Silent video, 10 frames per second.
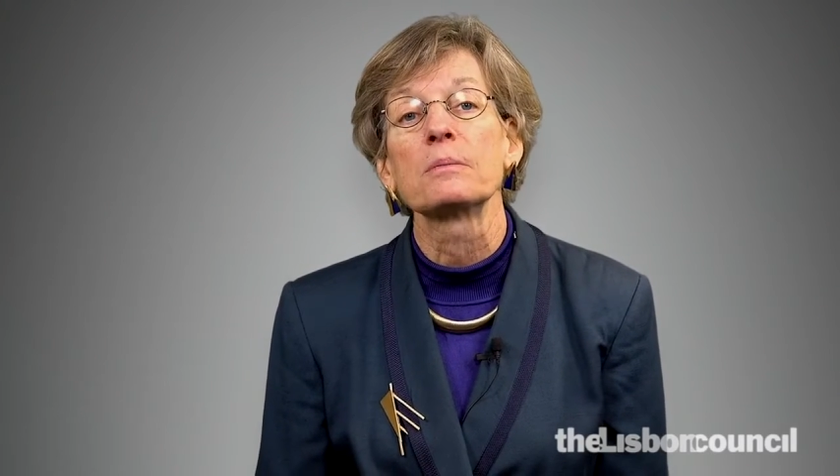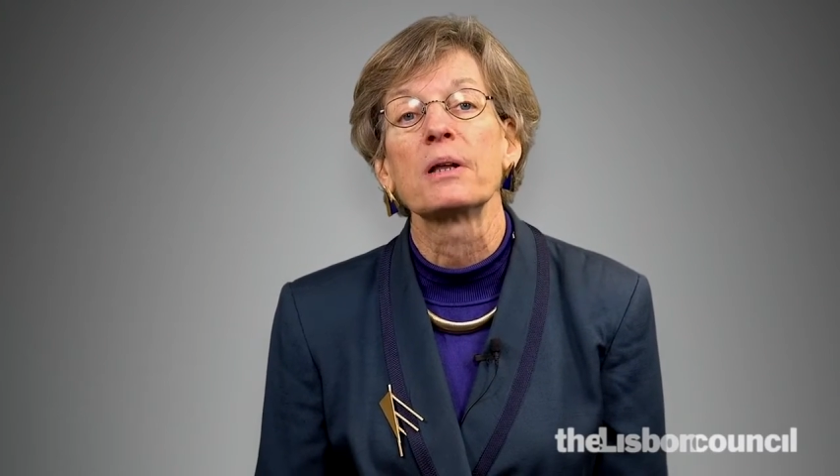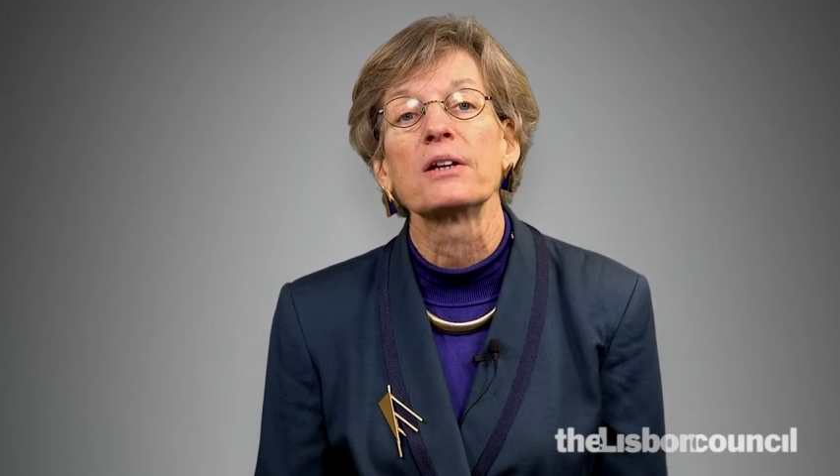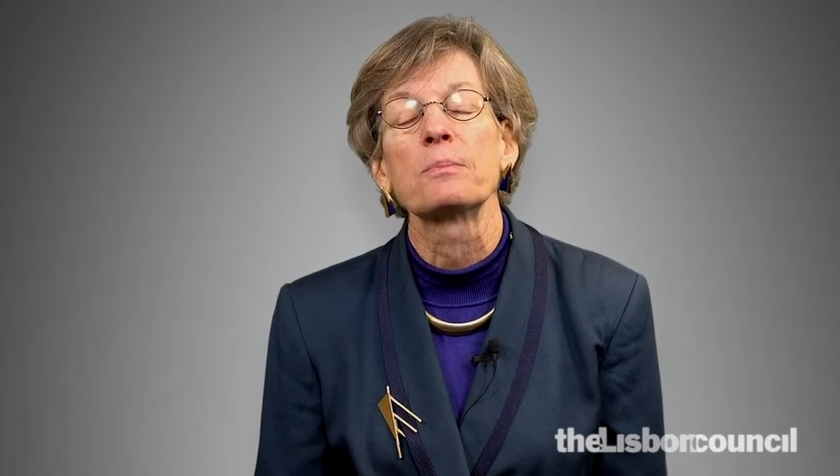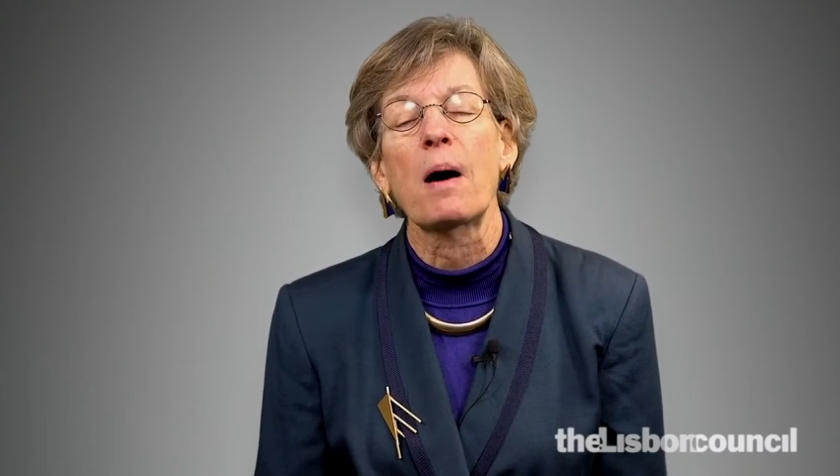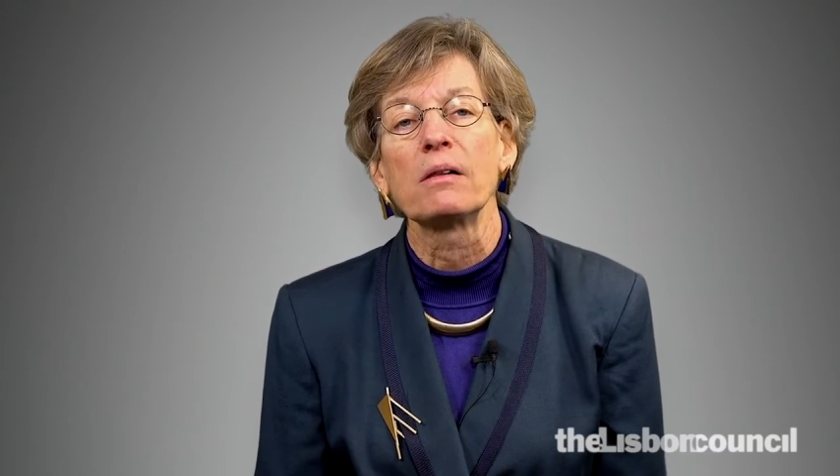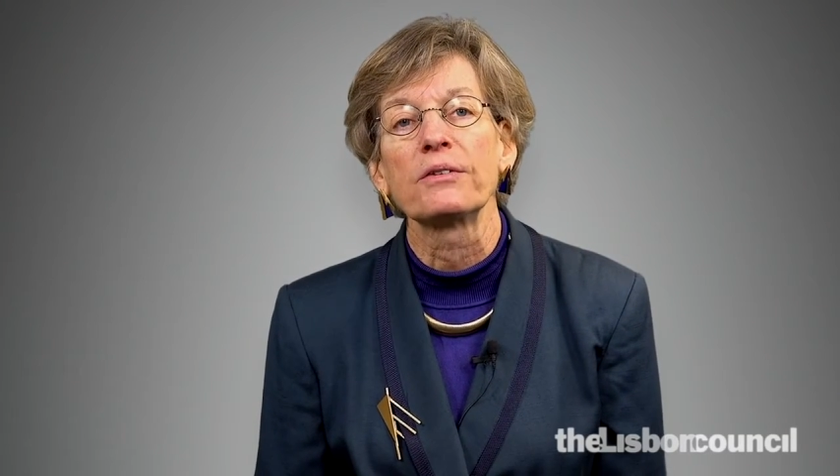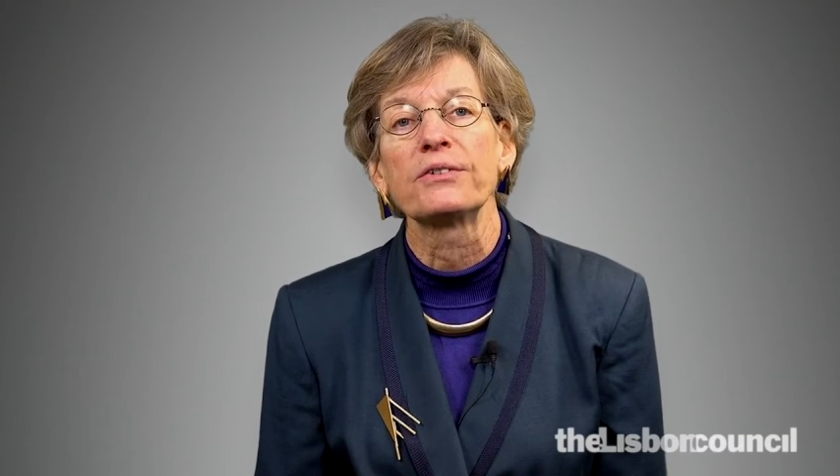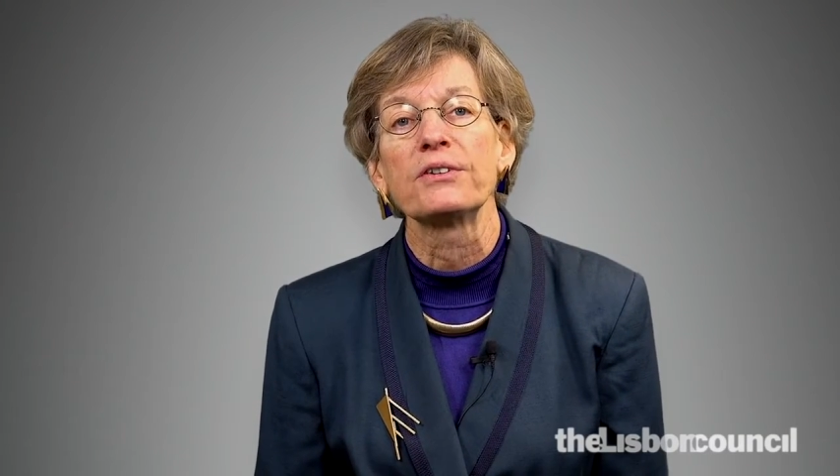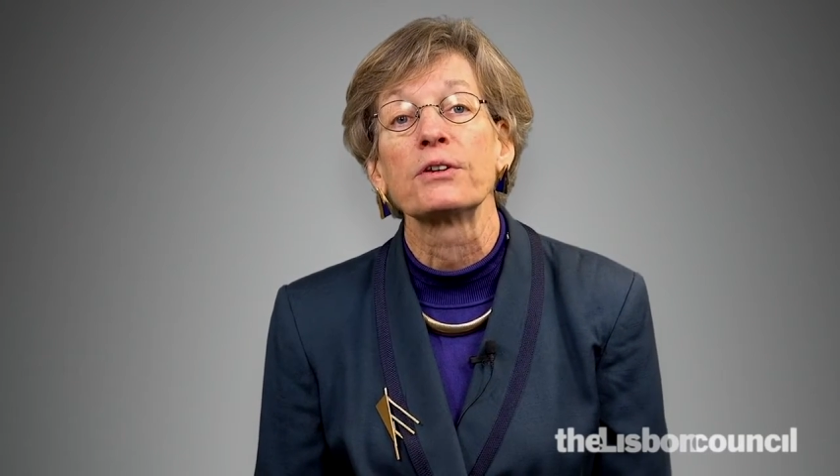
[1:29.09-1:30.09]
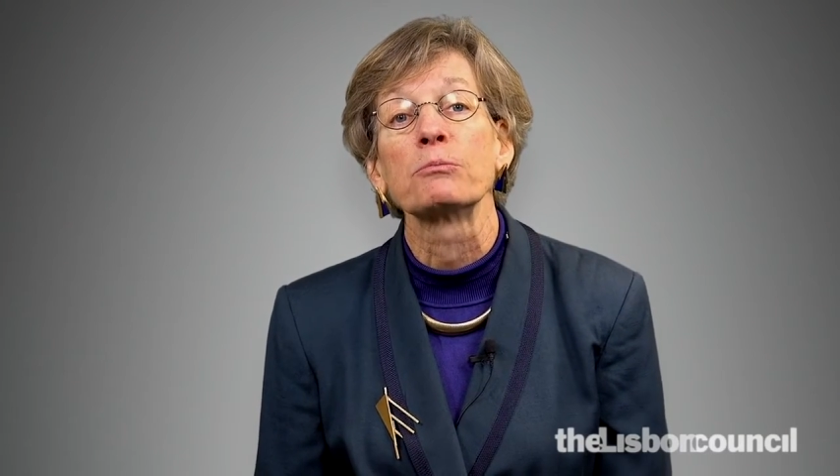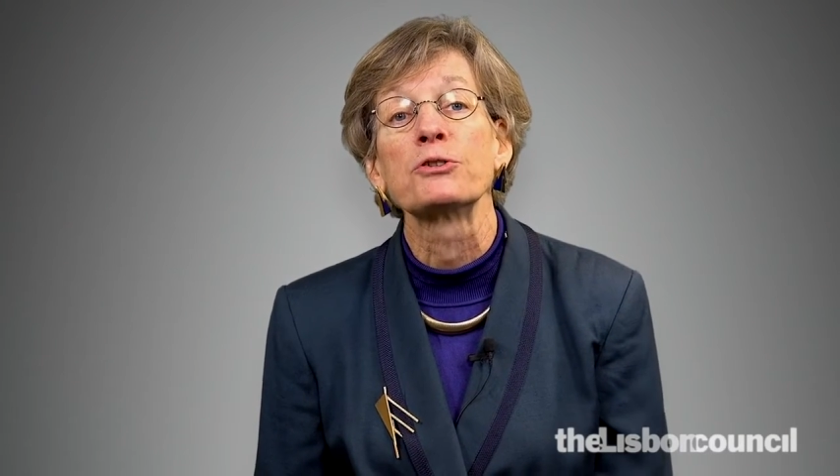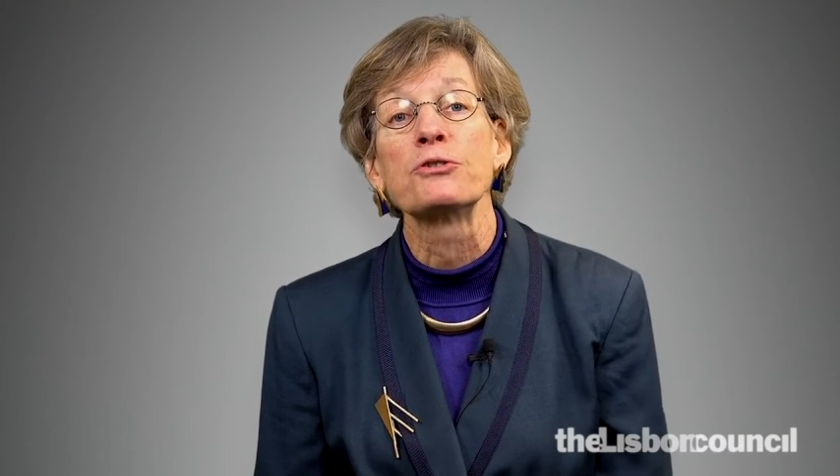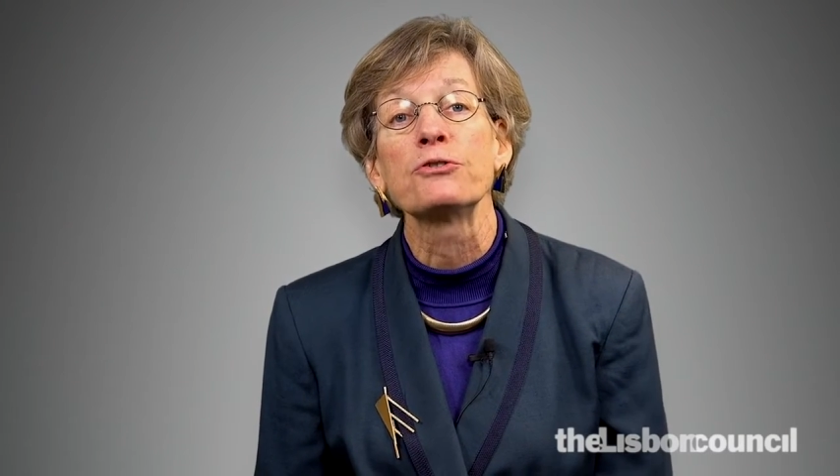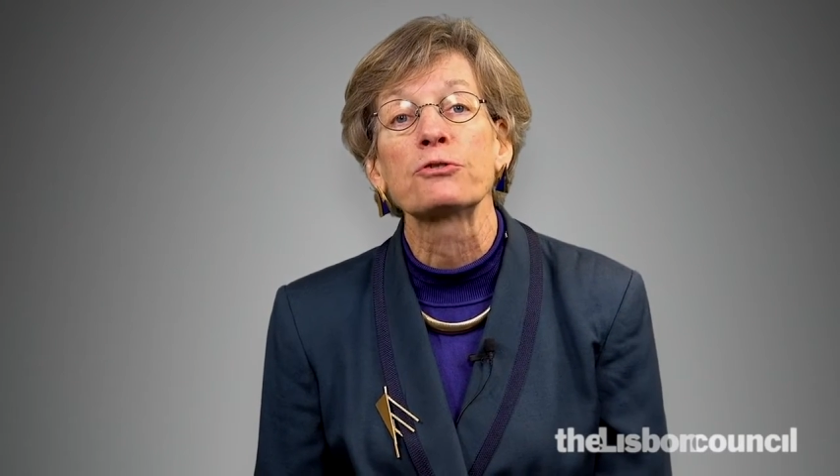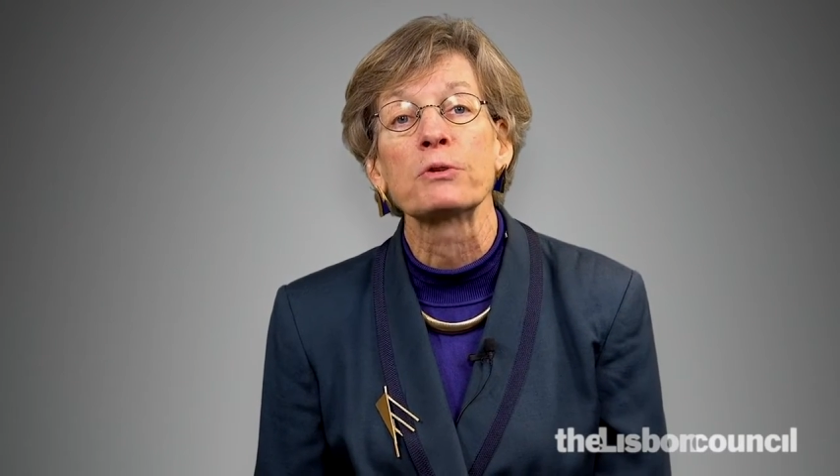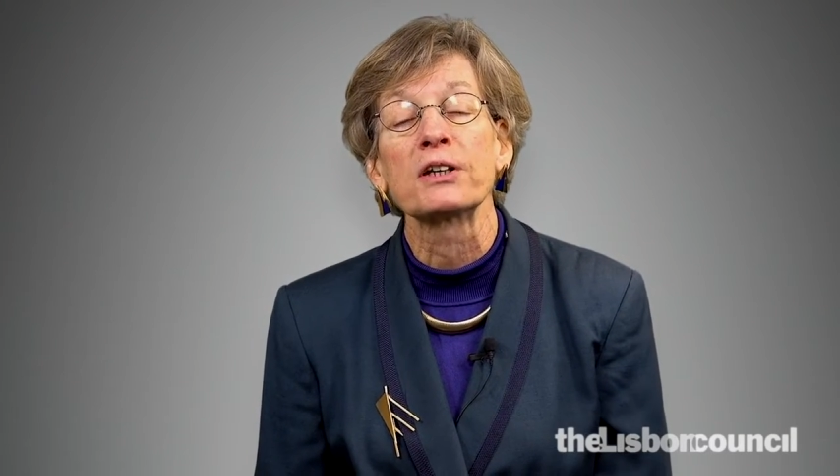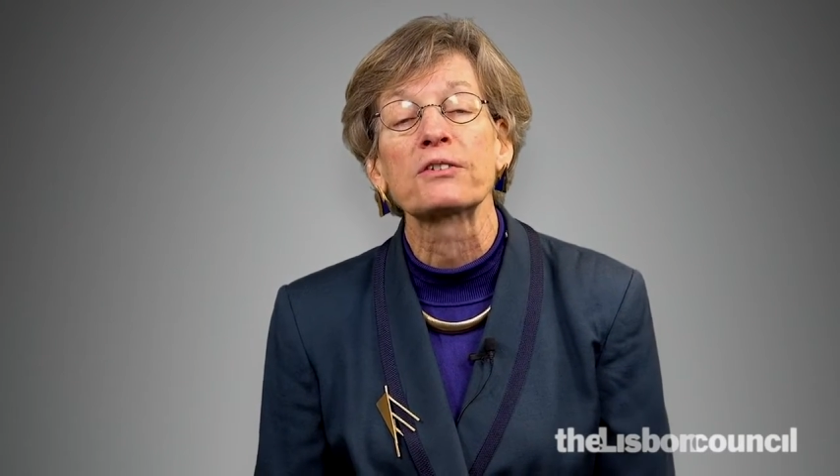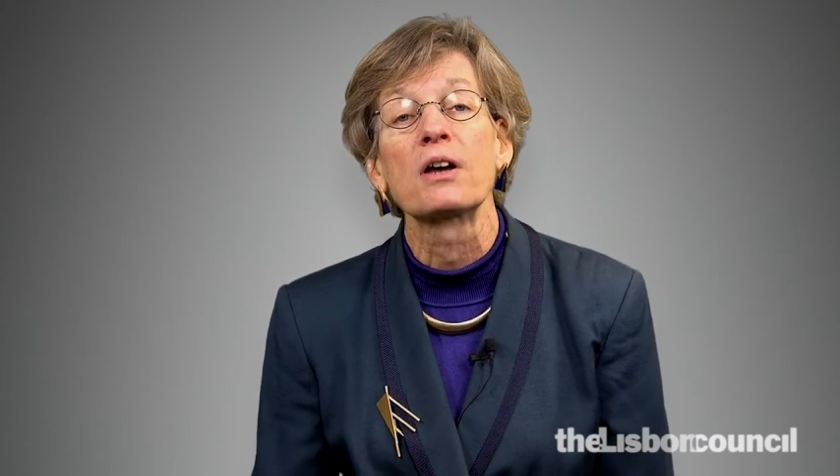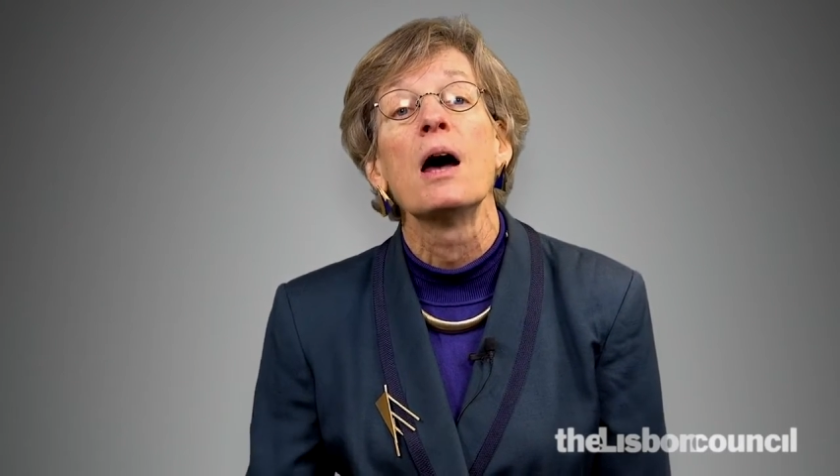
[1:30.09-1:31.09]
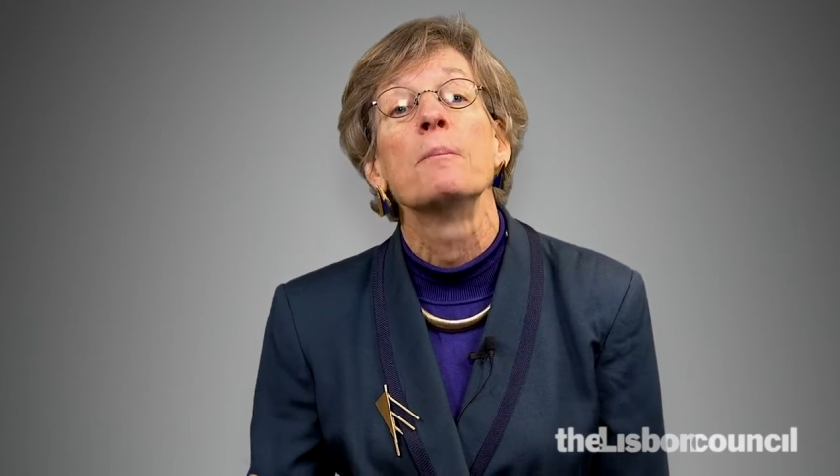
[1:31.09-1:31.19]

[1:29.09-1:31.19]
place policies that reduce risk